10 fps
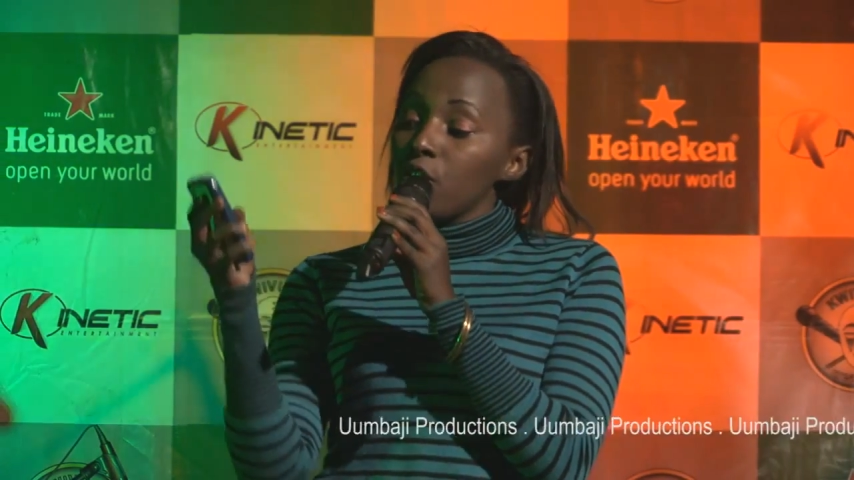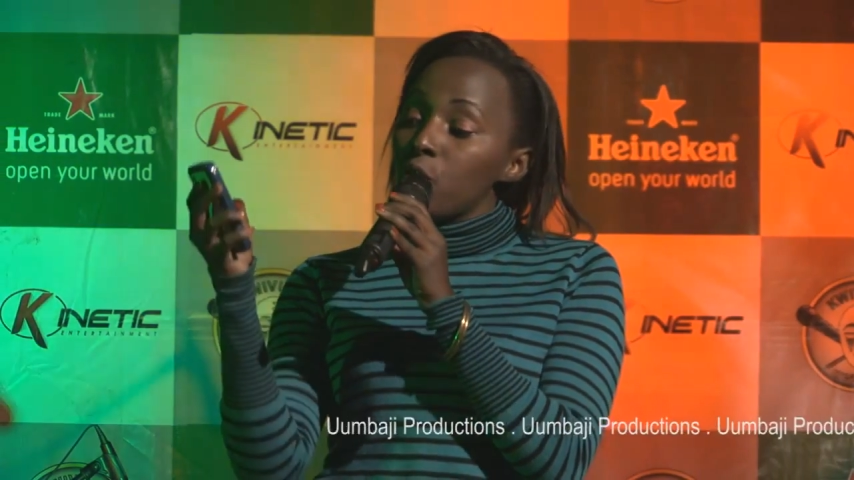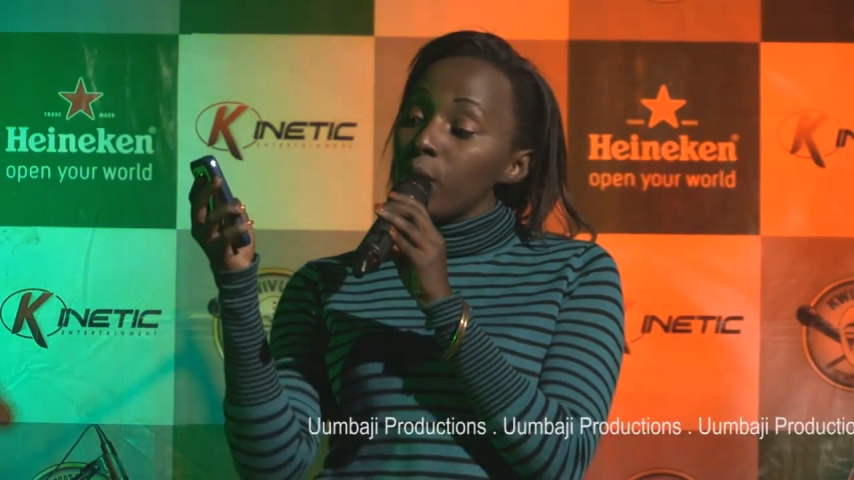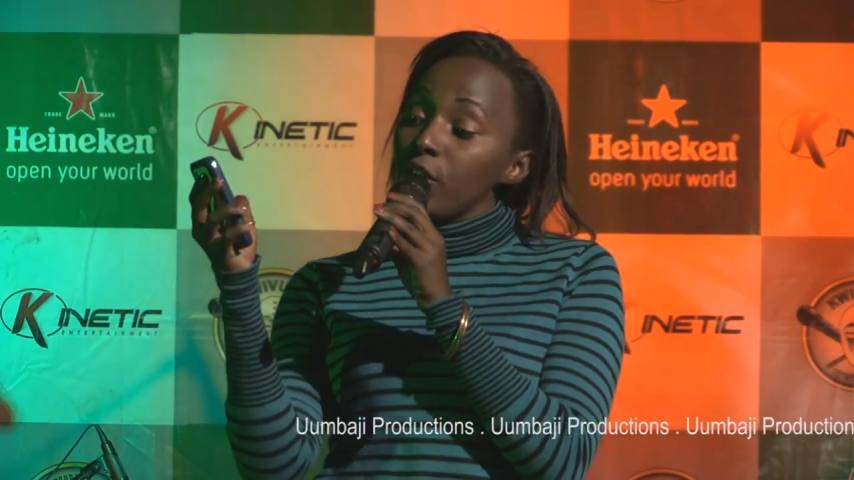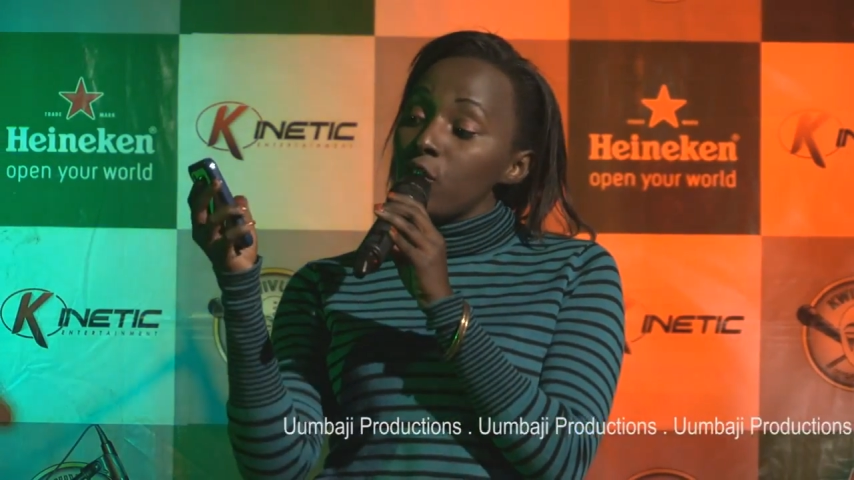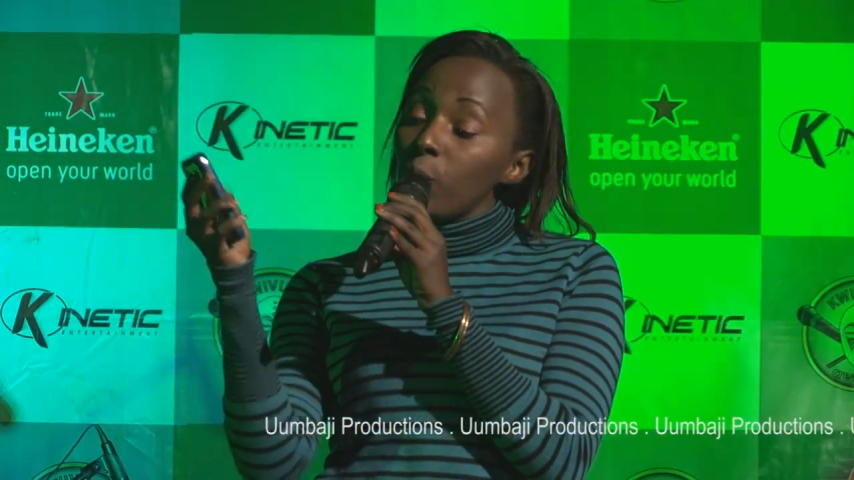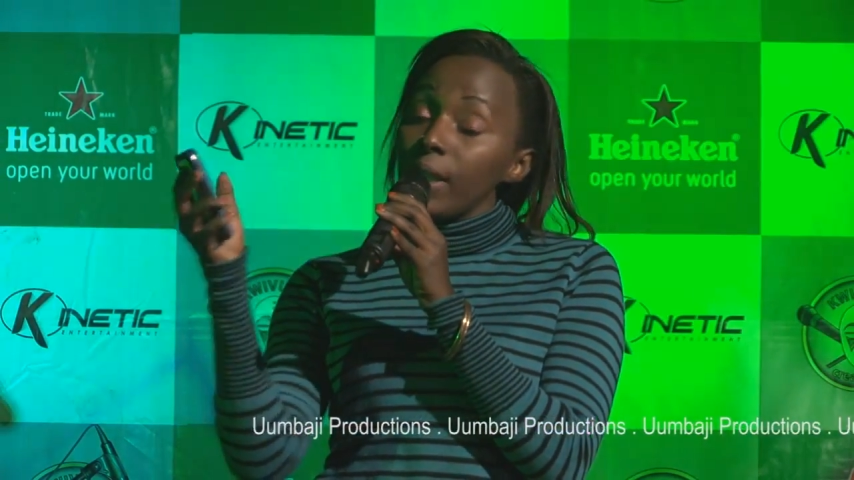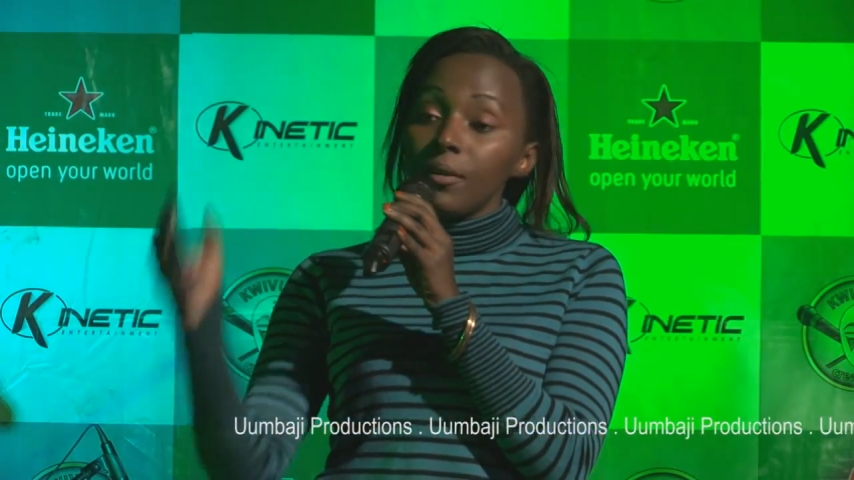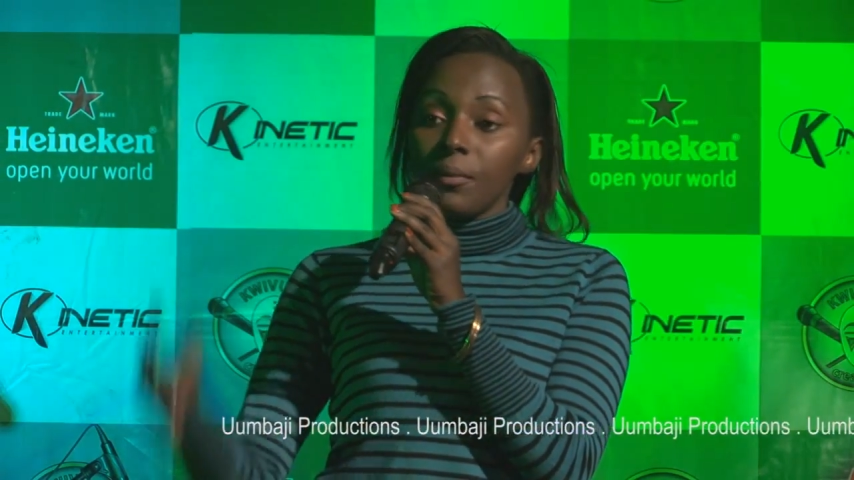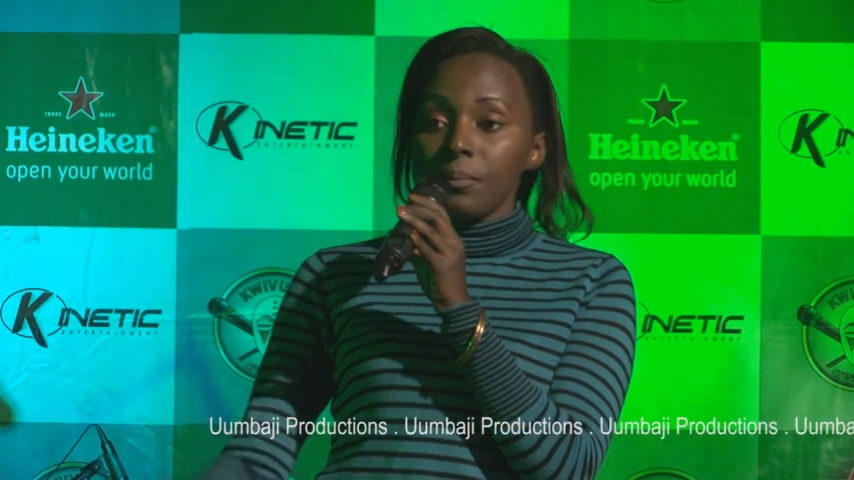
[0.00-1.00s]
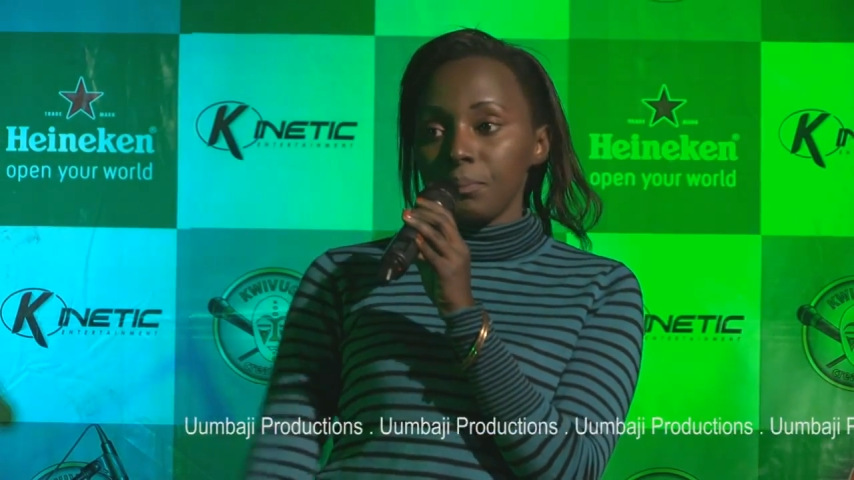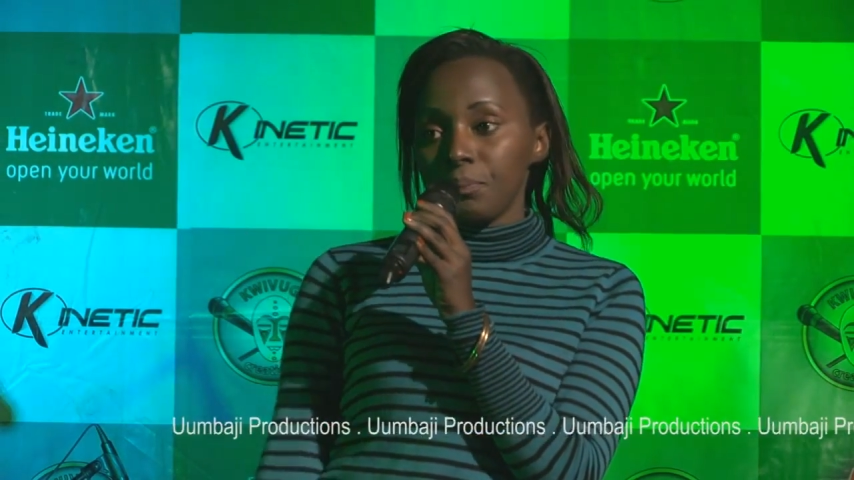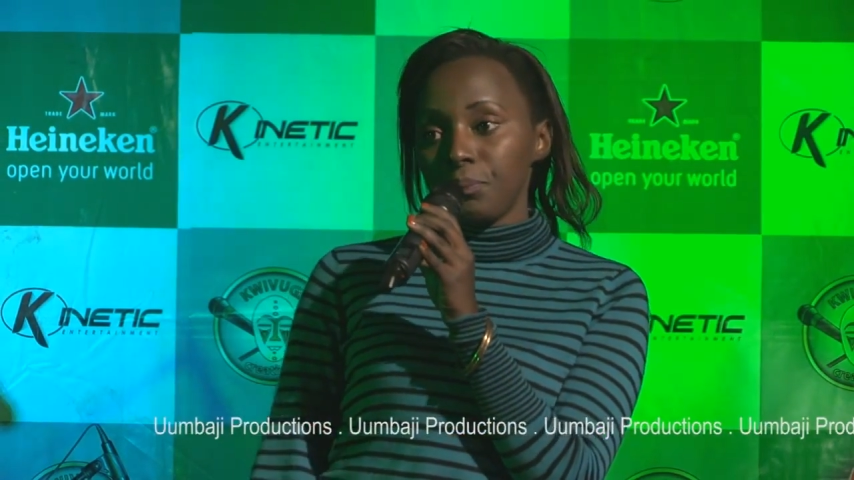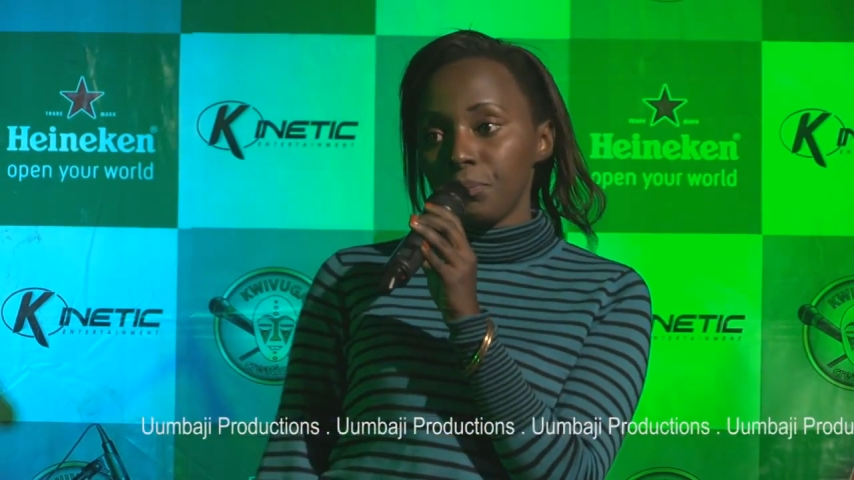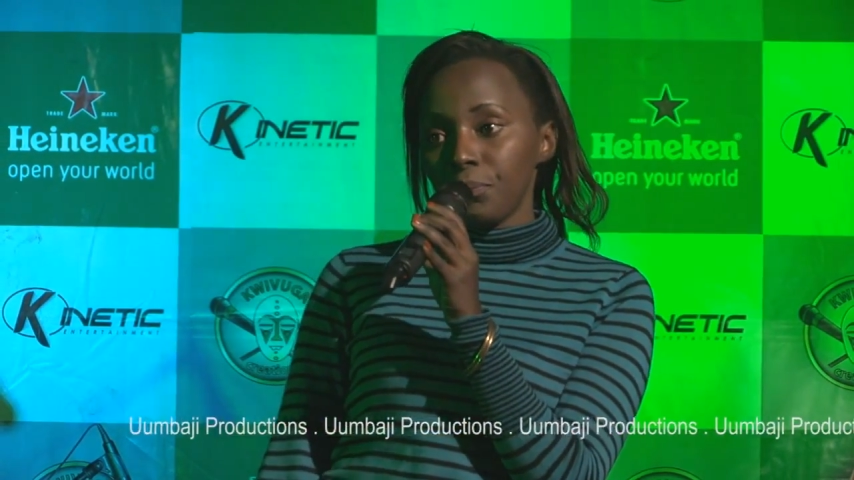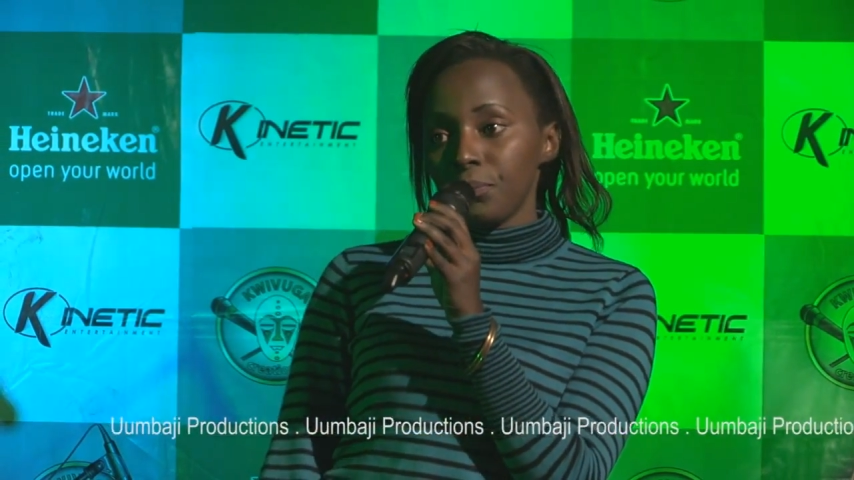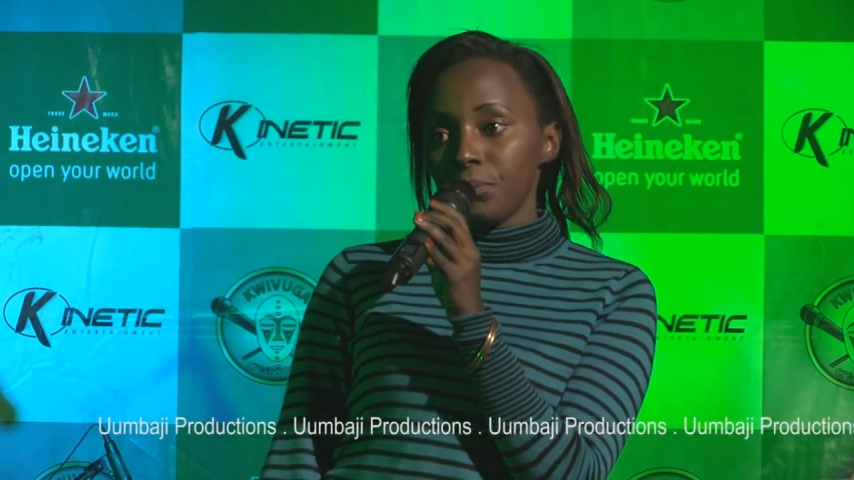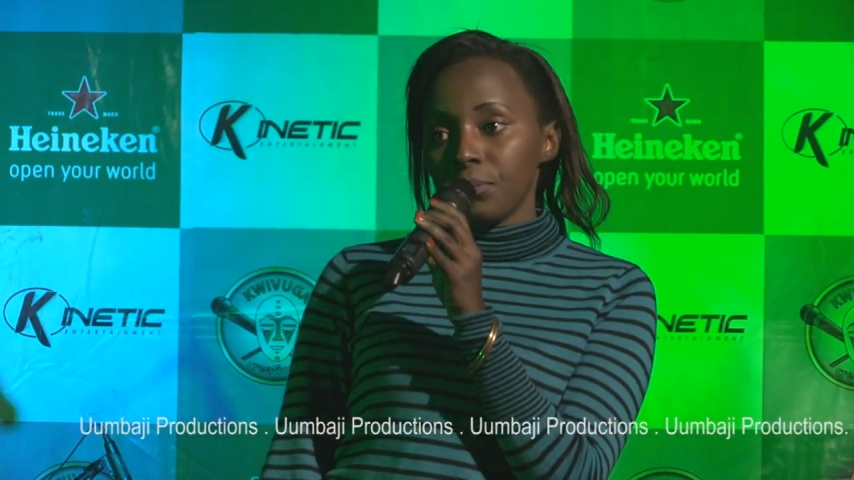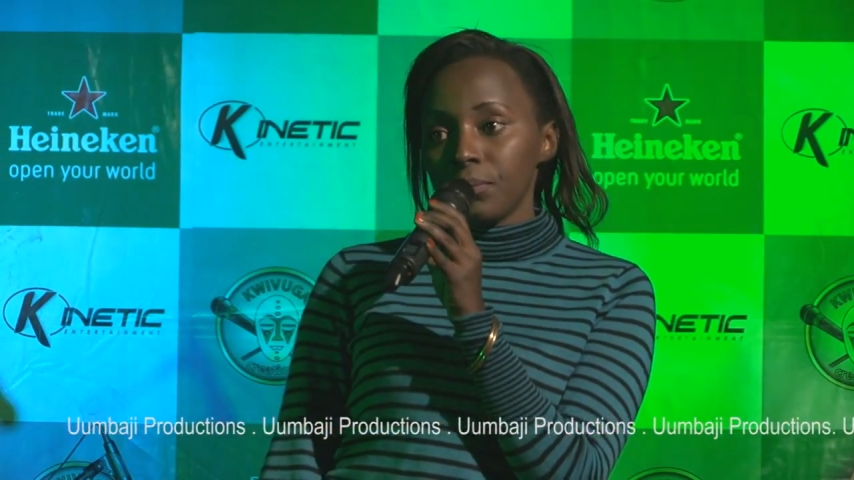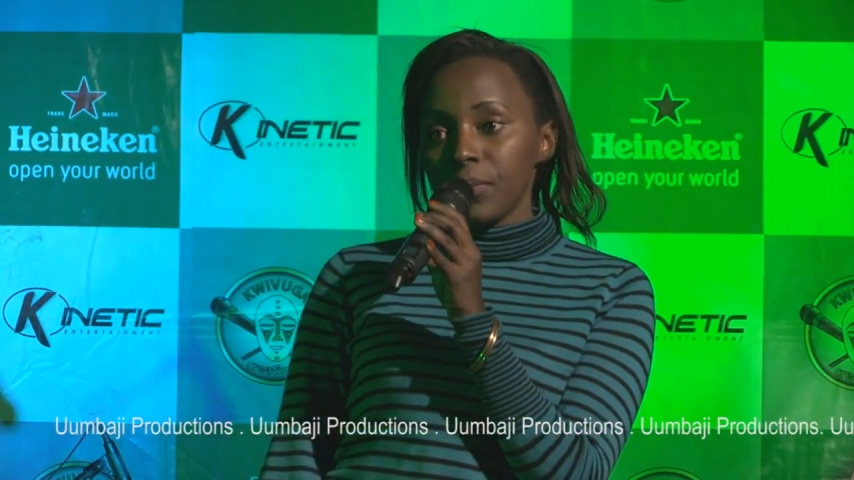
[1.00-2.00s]
Tweet,
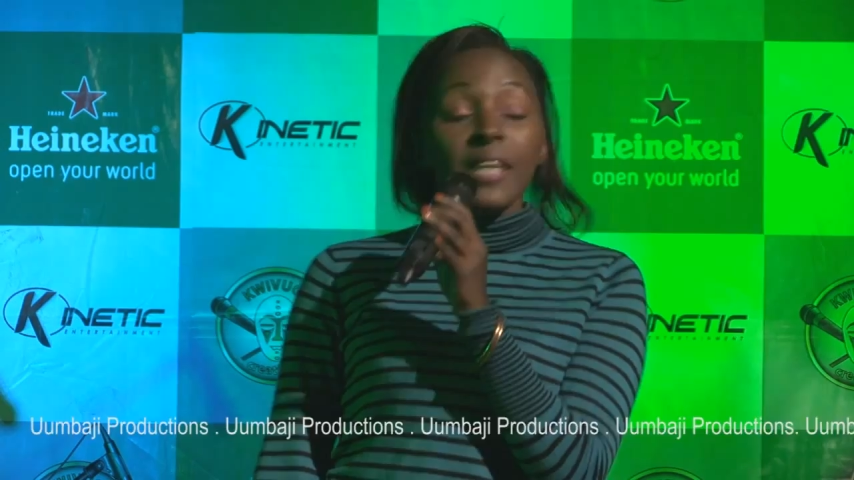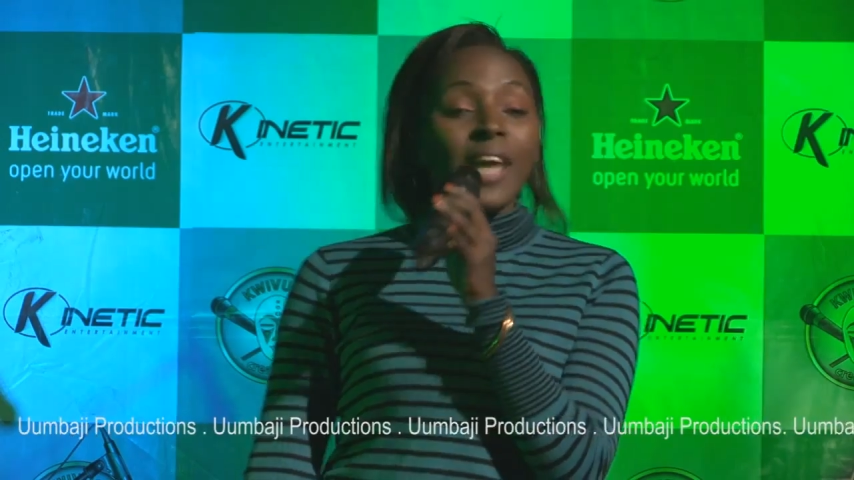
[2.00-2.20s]
tweet.